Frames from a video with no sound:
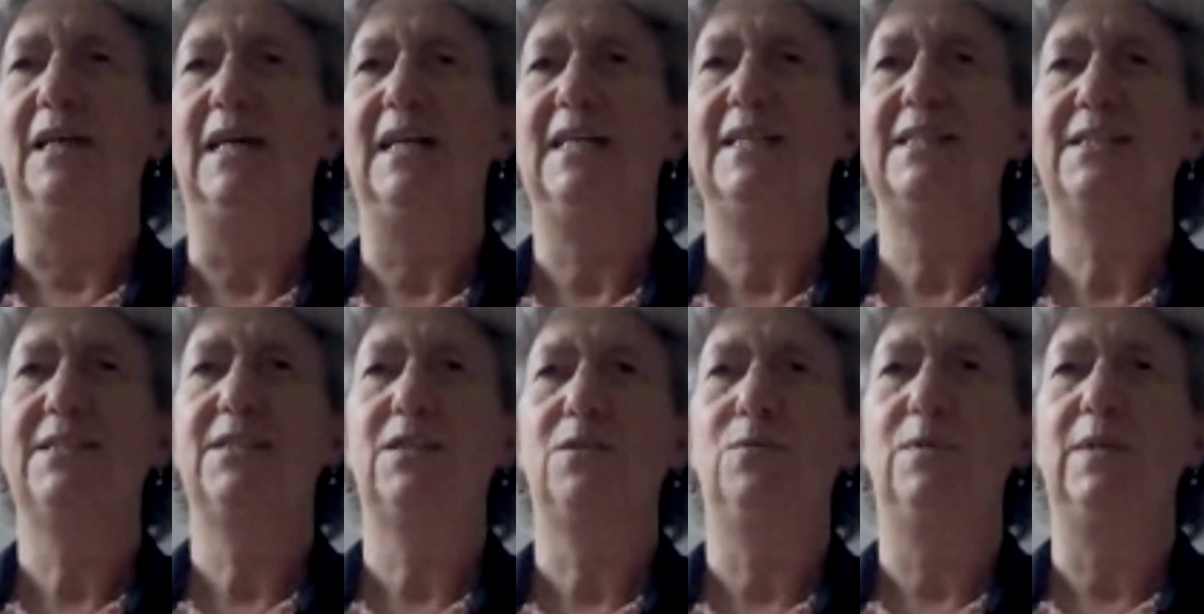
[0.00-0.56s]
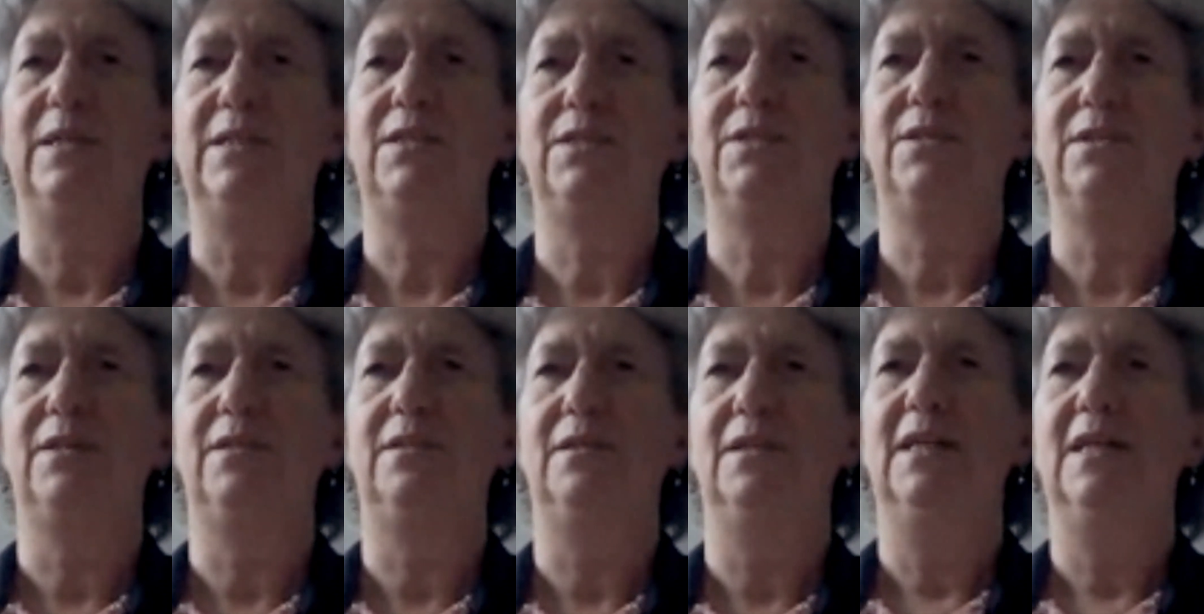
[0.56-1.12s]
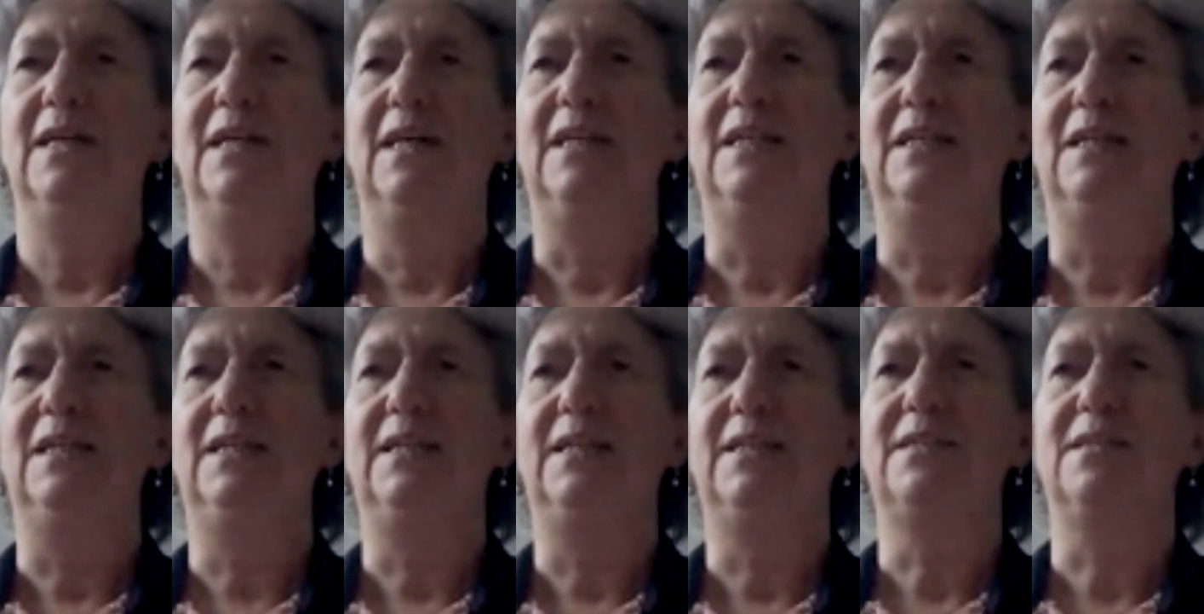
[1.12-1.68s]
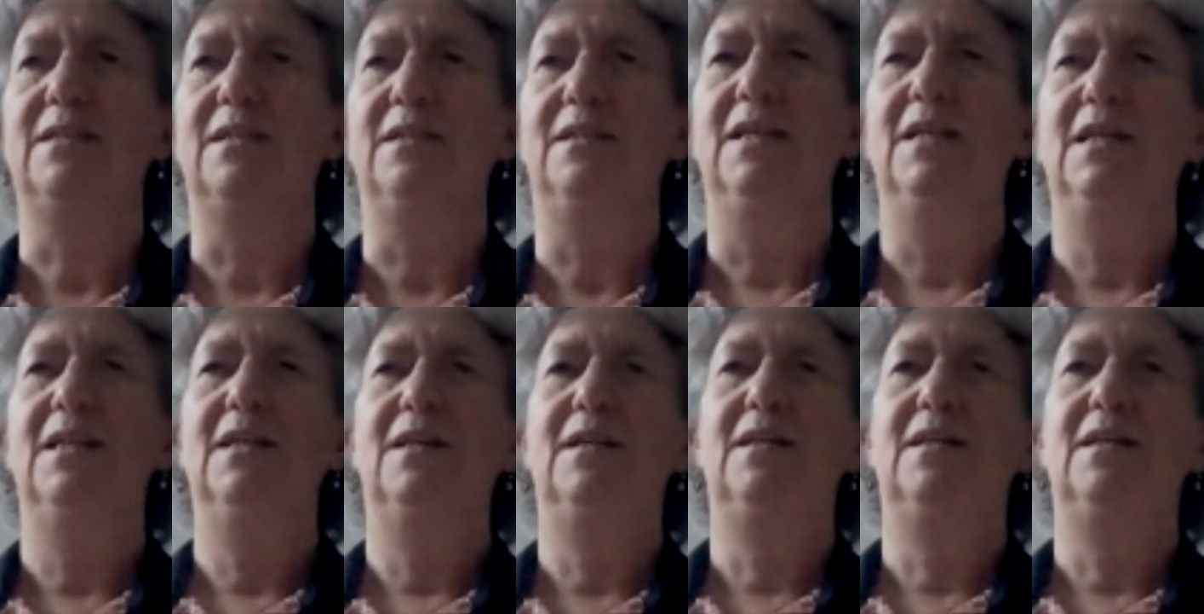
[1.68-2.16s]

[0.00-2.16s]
ask the question and listen.